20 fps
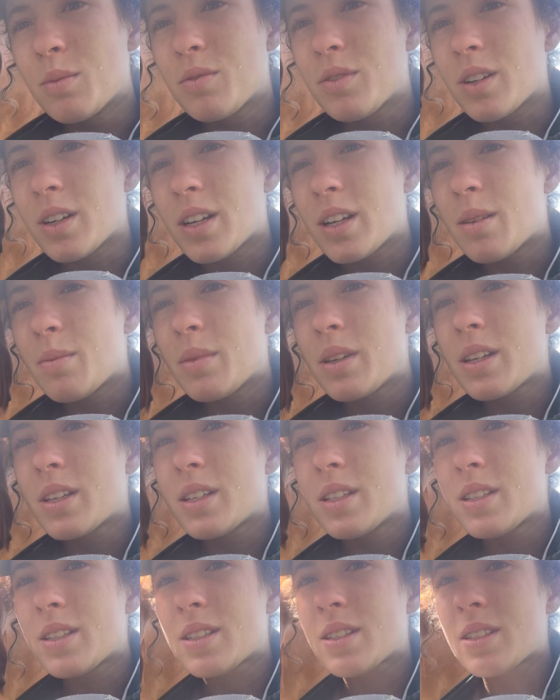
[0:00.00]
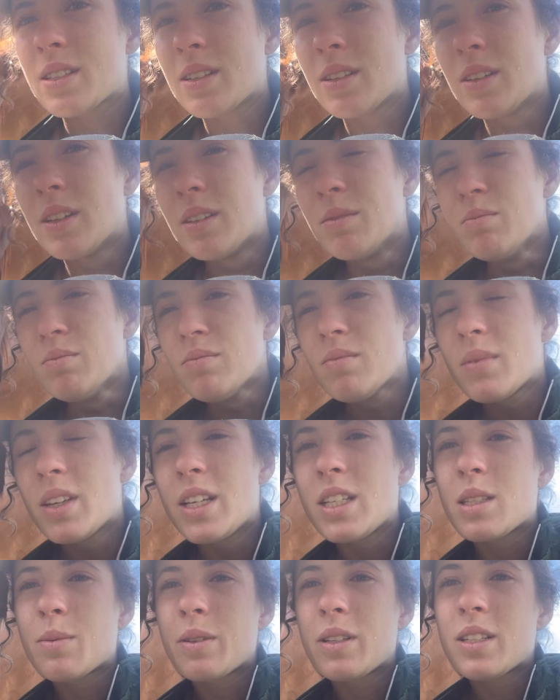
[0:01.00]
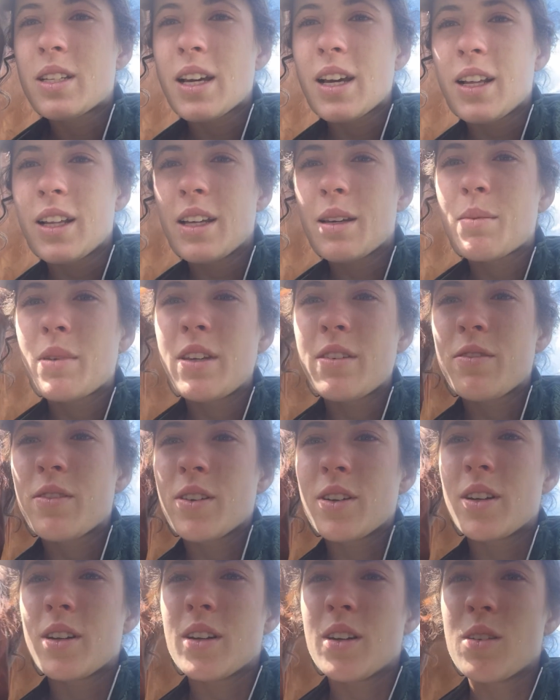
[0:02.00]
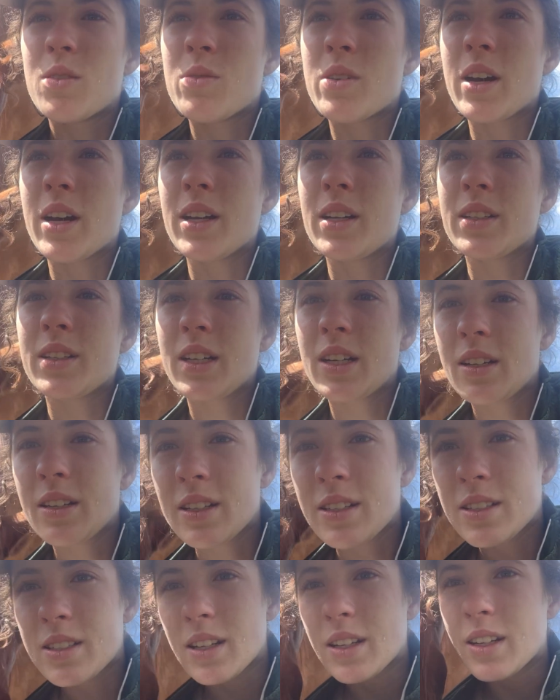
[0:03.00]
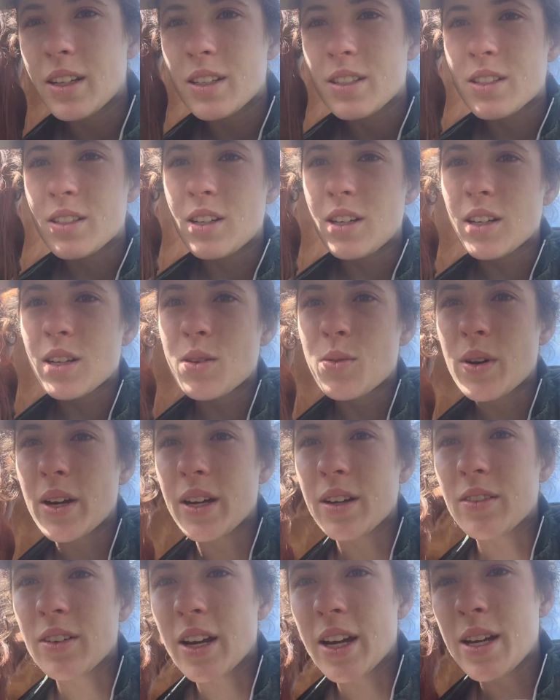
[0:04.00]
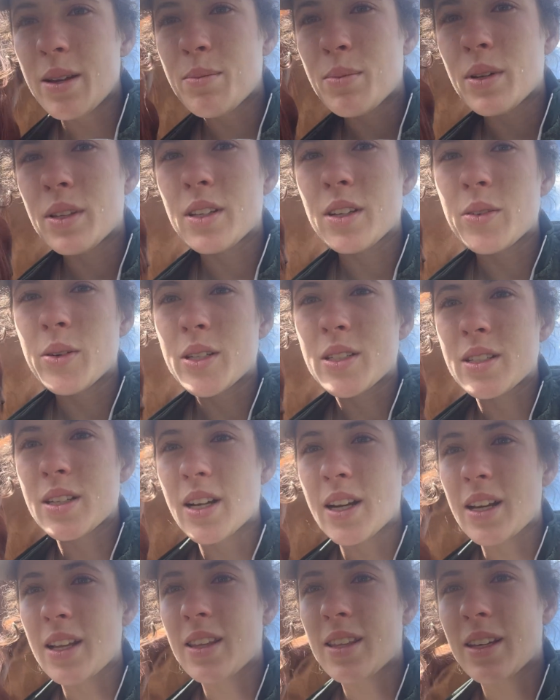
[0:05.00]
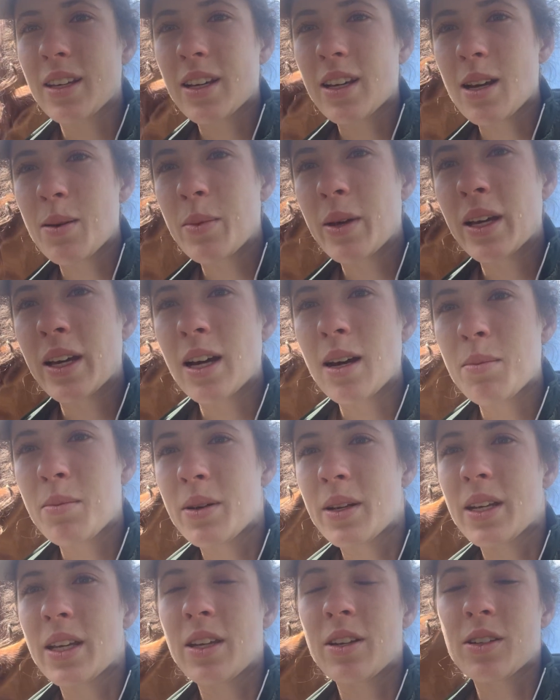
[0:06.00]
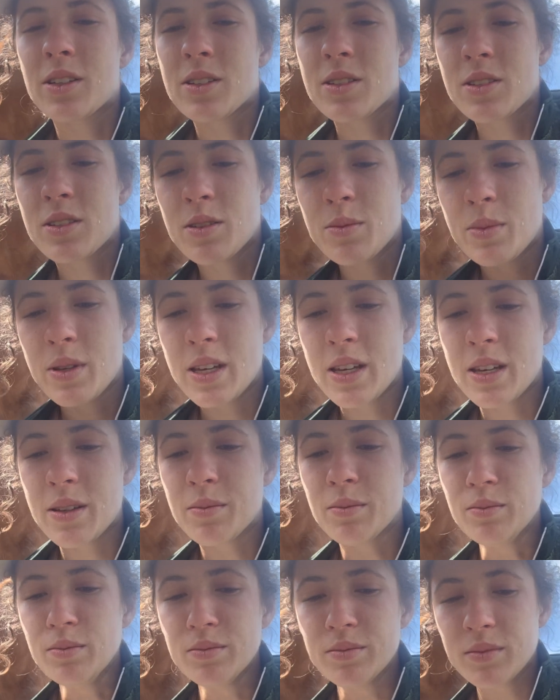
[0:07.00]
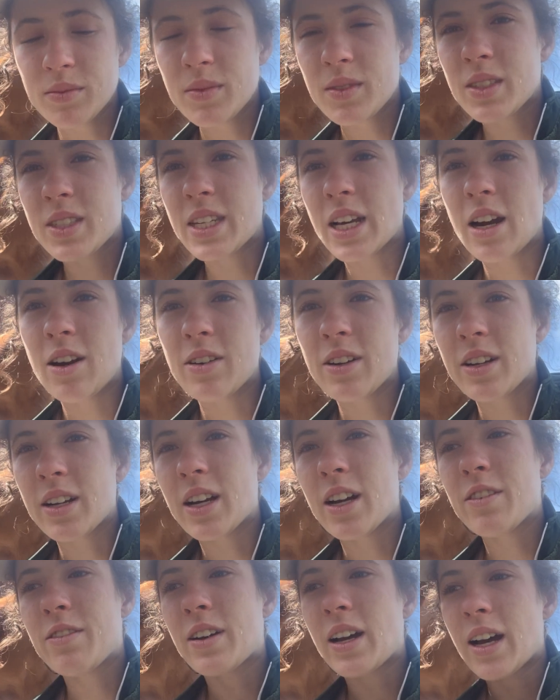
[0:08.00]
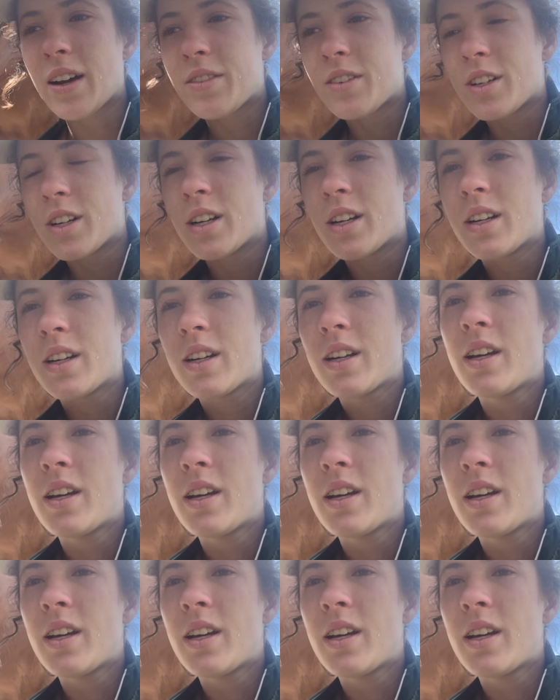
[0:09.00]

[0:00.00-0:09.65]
for him, because he's been telling me for a while now that something's not quite right, but there wasn't anything coming up, and he'd also be sound enough after